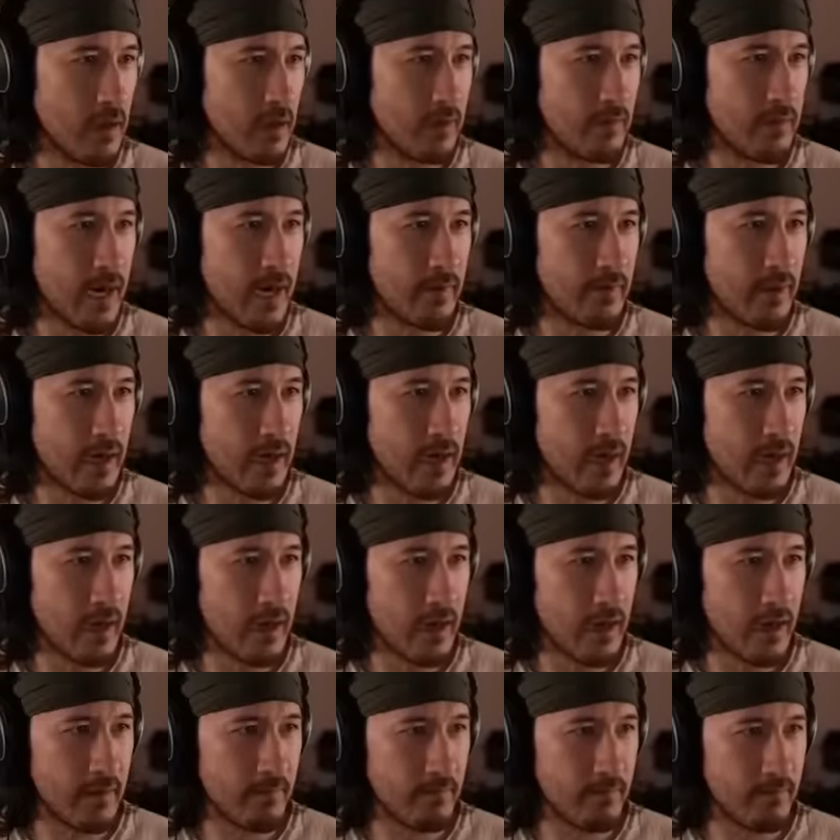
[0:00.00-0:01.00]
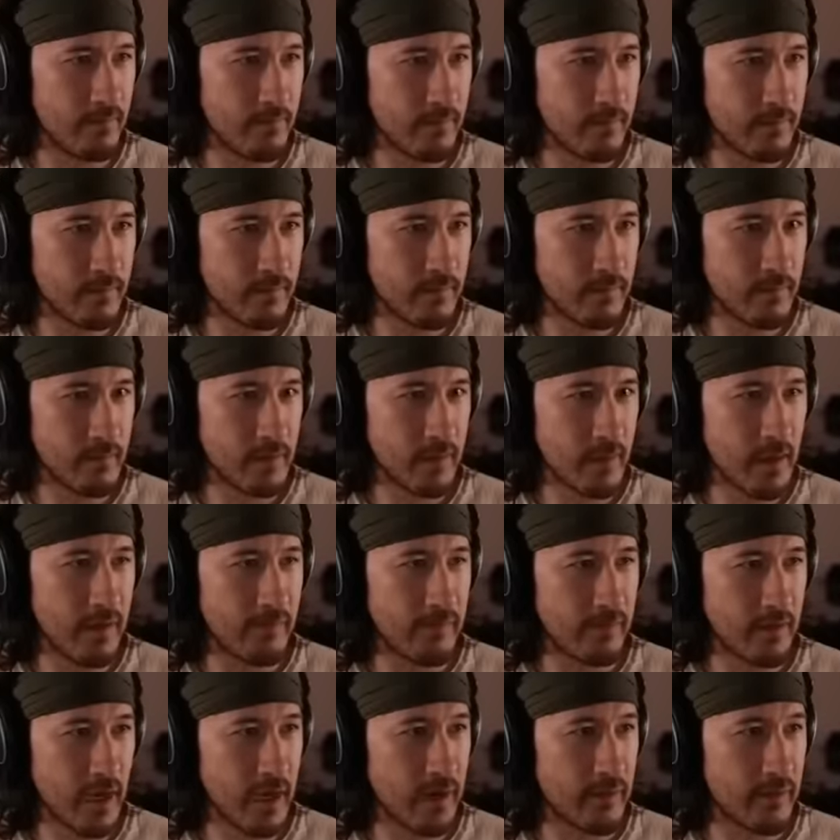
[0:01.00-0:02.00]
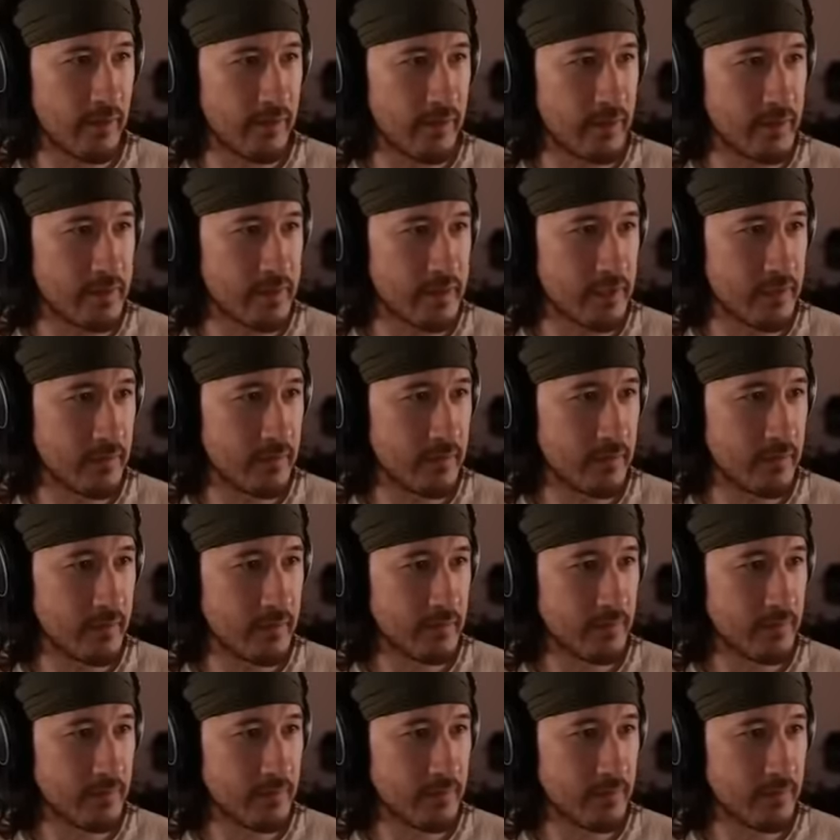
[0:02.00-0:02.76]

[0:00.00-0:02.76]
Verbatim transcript: oh, Bob, I, I- I forgot about this, uh-huh. too.